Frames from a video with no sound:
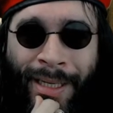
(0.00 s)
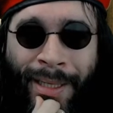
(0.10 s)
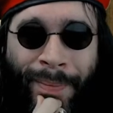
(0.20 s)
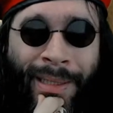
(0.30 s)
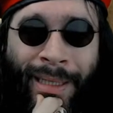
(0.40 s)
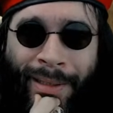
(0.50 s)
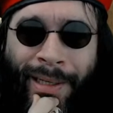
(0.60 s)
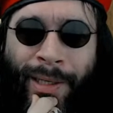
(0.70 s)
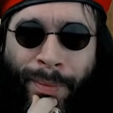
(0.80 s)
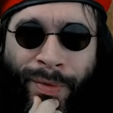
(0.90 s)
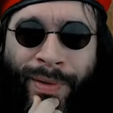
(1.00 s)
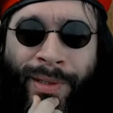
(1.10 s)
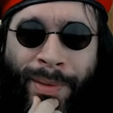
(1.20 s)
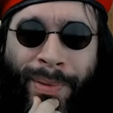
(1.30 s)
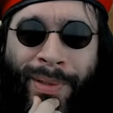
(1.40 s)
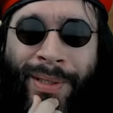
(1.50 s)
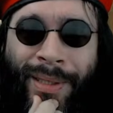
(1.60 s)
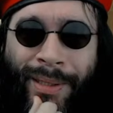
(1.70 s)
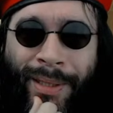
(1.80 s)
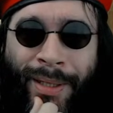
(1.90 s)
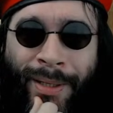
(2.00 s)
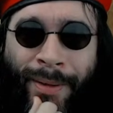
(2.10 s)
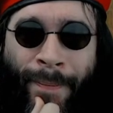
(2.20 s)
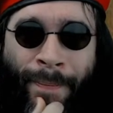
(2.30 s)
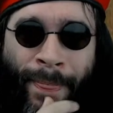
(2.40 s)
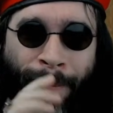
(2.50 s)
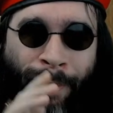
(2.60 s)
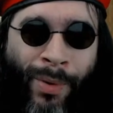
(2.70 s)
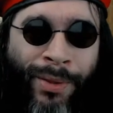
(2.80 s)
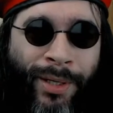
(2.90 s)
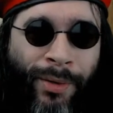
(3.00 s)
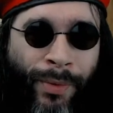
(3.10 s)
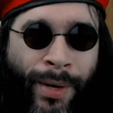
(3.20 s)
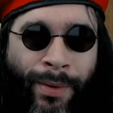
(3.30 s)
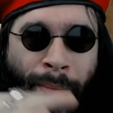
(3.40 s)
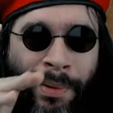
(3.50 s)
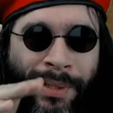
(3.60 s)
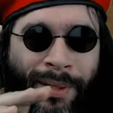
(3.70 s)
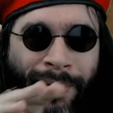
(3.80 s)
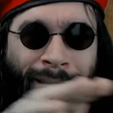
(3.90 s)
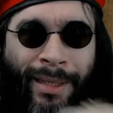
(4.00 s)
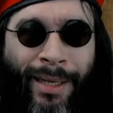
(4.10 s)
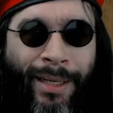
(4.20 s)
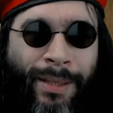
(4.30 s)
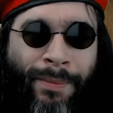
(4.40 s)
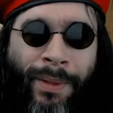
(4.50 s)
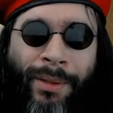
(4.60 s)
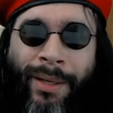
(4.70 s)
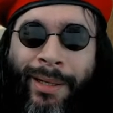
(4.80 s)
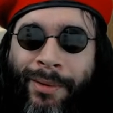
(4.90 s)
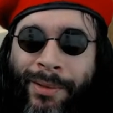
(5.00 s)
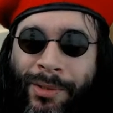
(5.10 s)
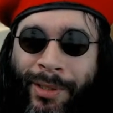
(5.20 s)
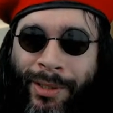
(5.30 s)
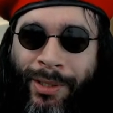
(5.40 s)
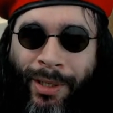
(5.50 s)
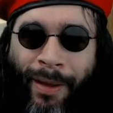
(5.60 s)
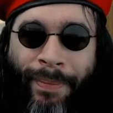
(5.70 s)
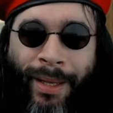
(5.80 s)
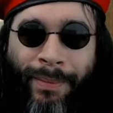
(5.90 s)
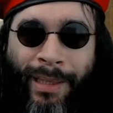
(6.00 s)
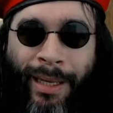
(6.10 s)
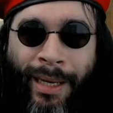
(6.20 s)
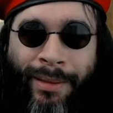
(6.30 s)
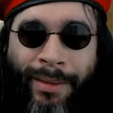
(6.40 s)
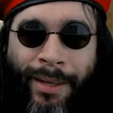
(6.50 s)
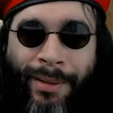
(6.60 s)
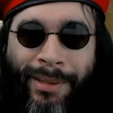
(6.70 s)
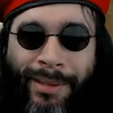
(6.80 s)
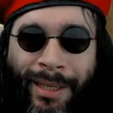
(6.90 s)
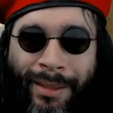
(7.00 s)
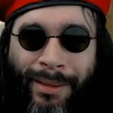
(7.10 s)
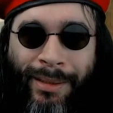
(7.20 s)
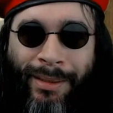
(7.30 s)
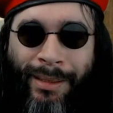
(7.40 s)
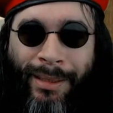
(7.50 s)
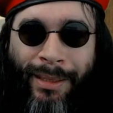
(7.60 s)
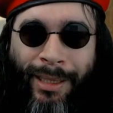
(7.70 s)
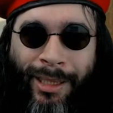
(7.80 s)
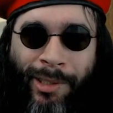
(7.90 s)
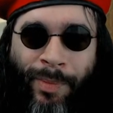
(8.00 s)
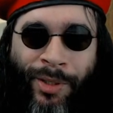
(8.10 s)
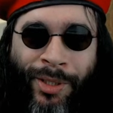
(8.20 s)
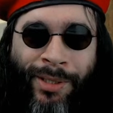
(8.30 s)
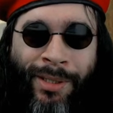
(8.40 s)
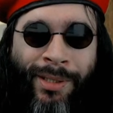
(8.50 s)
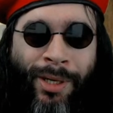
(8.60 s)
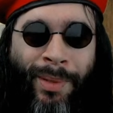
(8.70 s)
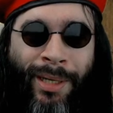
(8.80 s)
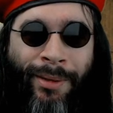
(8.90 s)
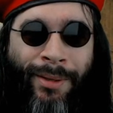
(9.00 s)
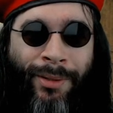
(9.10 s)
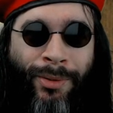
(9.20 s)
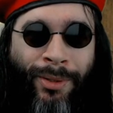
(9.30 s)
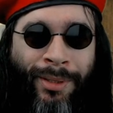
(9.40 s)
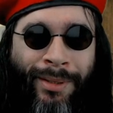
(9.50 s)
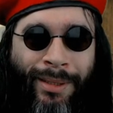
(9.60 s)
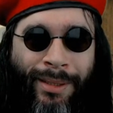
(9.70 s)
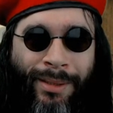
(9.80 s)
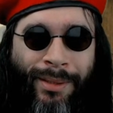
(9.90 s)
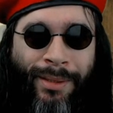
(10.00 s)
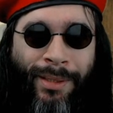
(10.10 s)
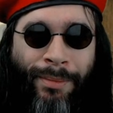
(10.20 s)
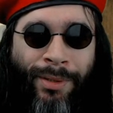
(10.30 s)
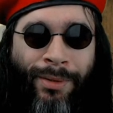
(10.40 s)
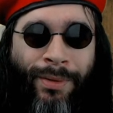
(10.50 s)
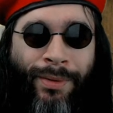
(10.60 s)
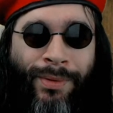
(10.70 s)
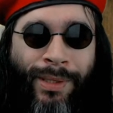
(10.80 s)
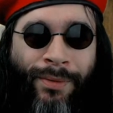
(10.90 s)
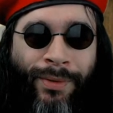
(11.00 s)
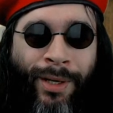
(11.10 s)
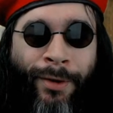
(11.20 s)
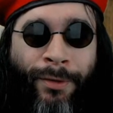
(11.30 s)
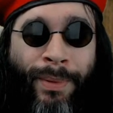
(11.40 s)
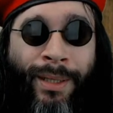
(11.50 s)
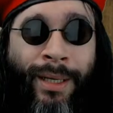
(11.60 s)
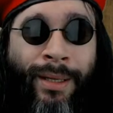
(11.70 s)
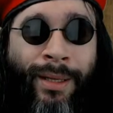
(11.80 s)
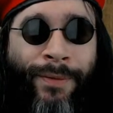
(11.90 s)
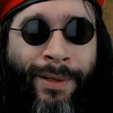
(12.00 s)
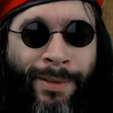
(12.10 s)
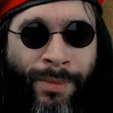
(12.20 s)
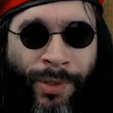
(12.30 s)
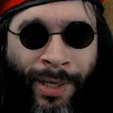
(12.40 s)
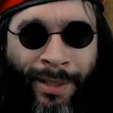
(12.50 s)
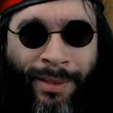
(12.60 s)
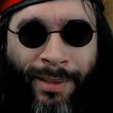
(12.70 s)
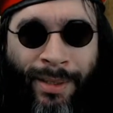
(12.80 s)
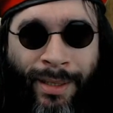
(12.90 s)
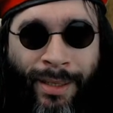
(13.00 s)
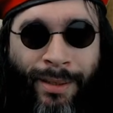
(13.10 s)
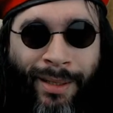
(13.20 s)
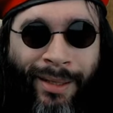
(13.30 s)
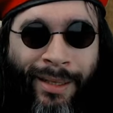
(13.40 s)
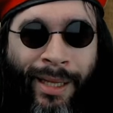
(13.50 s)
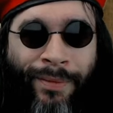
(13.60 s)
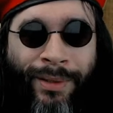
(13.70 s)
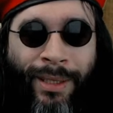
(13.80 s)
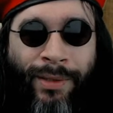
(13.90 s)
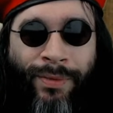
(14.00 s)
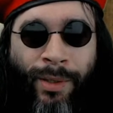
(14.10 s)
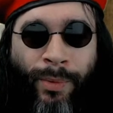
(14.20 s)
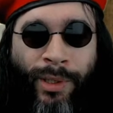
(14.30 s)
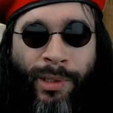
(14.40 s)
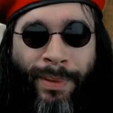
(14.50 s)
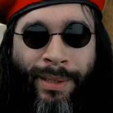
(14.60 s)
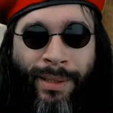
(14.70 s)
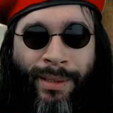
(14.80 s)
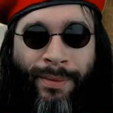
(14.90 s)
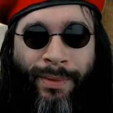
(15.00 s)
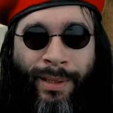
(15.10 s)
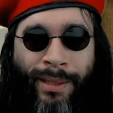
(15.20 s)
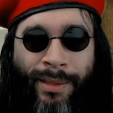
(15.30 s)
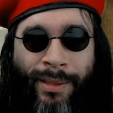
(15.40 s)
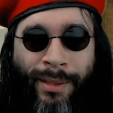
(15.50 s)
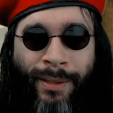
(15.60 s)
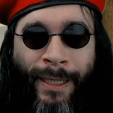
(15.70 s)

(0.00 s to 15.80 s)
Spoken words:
But yeah, they can move at a surprising turn. But one that can rear up on its hind legs and run like an ostrich, I'm glad they're extinct. Especially since so many other crocodilians seem to have survived. But they found some tracks. They think they've identified which species it relates to.